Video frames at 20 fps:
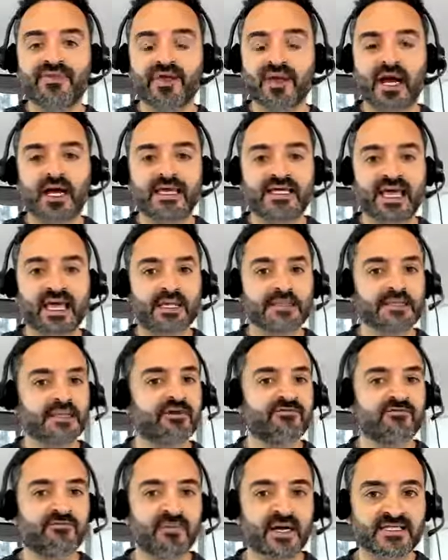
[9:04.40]
then I can't
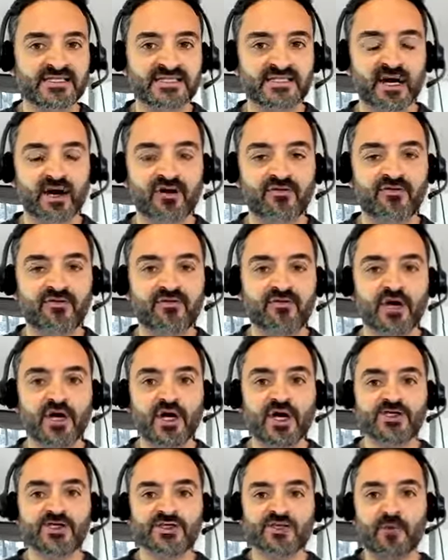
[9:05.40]
love myself.
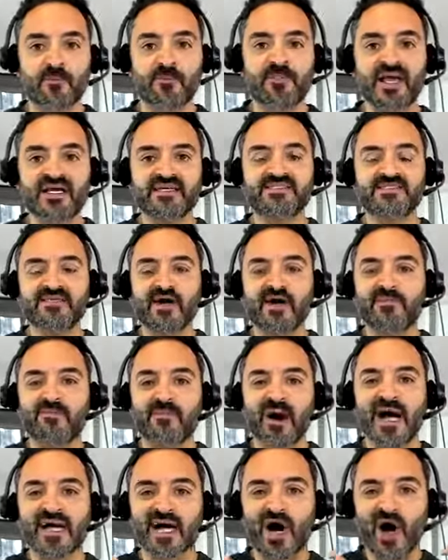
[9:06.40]
So, based on
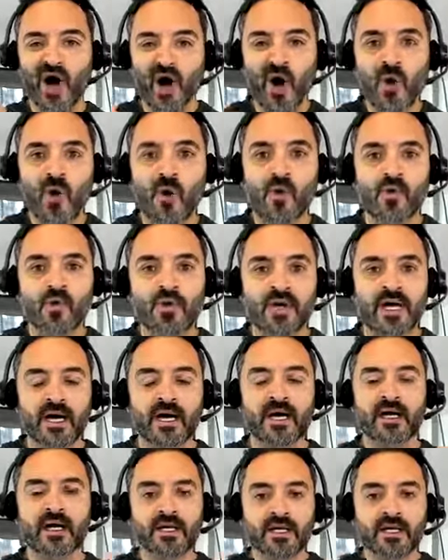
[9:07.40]
my own